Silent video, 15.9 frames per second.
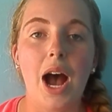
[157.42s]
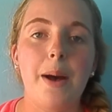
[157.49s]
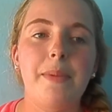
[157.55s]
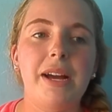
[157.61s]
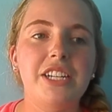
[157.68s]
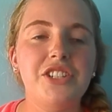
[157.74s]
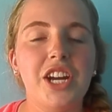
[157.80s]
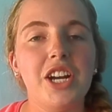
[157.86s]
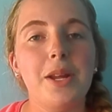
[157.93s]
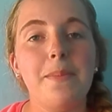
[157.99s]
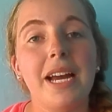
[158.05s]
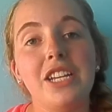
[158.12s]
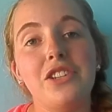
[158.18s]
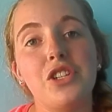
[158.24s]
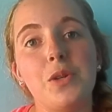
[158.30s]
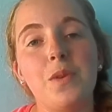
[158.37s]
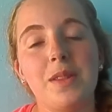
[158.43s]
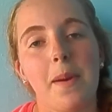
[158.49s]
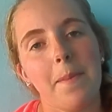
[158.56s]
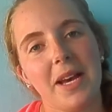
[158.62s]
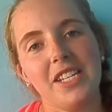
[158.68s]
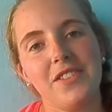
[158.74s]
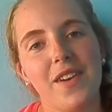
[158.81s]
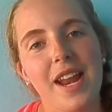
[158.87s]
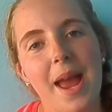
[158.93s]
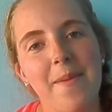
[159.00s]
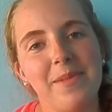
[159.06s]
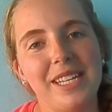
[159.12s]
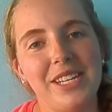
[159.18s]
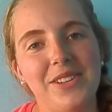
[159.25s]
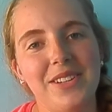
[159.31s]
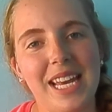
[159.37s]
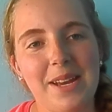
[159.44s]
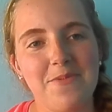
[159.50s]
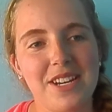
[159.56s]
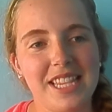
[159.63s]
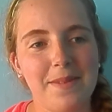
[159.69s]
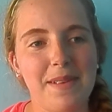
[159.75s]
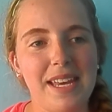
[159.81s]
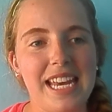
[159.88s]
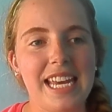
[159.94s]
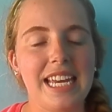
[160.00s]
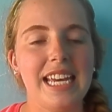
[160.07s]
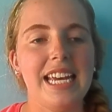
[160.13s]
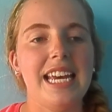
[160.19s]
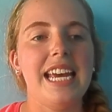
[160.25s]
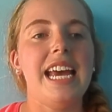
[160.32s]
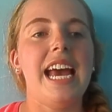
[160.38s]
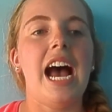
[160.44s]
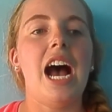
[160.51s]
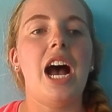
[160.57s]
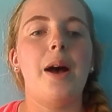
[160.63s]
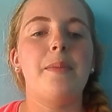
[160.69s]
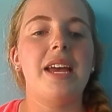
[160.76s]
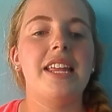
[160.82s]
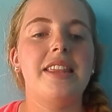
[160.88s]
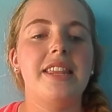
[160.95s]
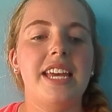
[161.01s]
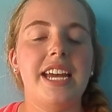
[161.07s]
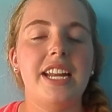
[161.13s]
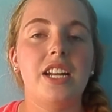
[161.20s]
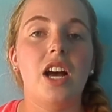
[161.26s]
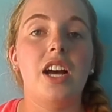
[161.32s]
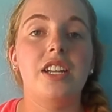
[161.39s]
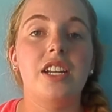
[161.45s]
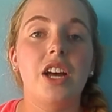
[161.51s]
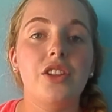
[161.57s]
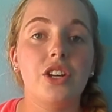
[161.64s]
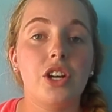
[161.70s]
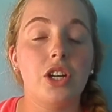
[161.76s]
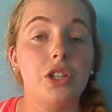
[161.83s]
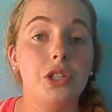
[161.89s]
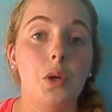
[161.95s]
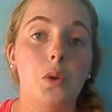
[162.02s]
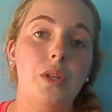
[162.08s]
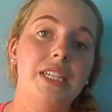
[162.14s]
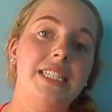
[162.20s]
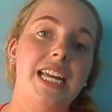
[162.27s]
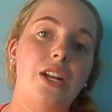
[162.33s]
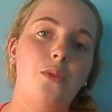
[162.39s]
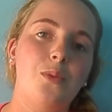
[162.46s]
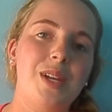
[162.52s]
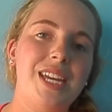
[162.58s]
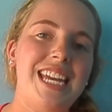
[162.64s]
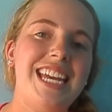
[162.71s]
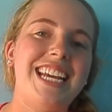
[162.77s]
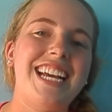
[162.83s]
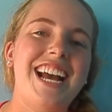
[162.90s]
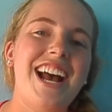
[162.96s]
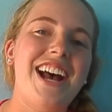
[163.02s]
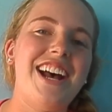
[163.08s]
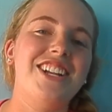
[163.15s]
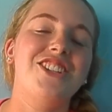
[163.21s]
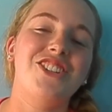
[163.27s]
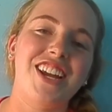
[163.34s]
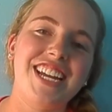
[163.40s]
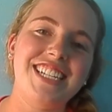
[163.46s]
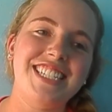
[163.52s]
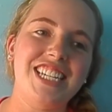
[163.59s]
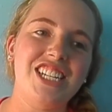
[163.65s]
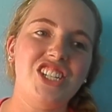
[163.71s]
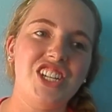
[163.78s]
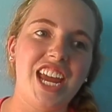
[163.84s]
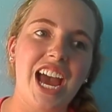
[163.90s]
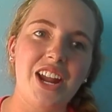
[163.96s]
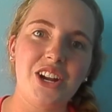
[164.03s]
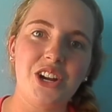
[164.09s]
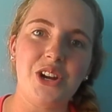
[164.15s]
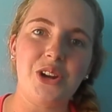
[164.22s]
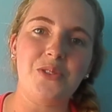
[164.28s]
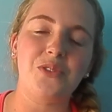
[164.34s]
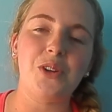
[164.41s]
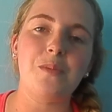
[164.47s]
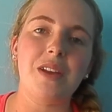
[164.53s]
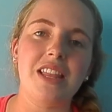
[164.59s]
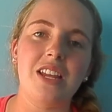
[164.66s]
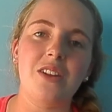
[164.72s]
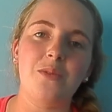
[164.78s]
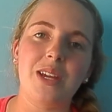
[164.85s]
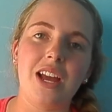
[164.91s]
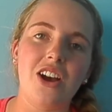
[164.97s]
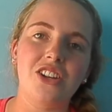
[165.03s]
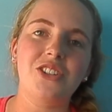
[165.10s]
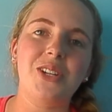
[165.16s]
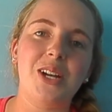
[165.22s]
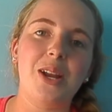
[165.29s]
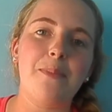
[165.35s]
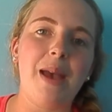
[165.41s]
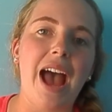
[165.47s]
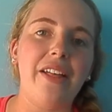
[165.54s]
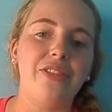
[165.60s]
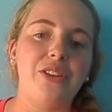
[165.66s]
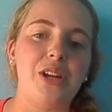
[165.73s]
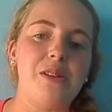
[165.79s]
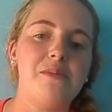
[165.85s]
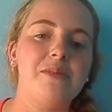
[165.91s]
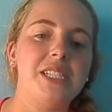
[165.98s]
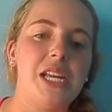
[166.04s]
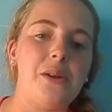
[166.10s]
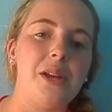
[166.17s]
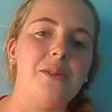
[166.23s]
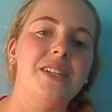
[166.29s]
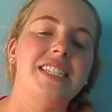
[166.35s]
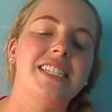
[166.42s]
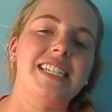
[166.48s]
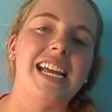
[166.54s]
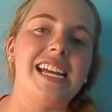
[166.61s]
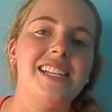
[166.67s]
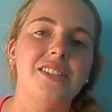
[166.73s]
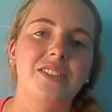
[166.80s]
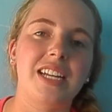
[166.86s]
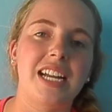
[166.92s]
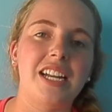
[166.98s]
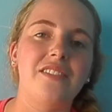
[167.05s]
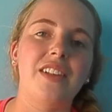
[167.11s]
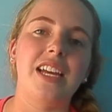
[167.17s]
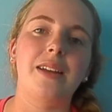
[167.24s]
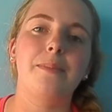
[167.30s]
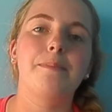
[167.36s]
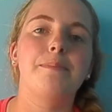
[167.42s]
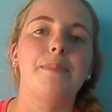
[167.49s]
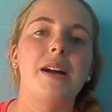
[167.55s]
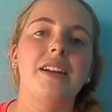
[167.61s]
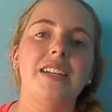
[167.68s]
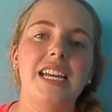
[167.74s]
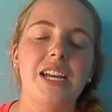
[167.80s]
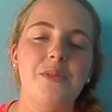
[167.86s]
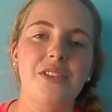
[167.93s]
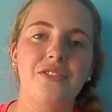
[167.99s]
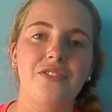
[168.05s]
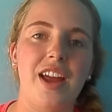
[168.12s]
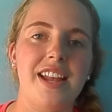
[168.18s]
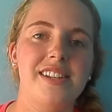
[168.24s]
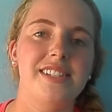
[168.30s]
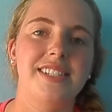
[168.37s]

I shared a bedroom with my best friend Emily, who came with me, and then another girl who only stayed a week, Tracy, she had her own room, and then we all shared a bathroom, so it was nice. It was kind of like bunking with friends.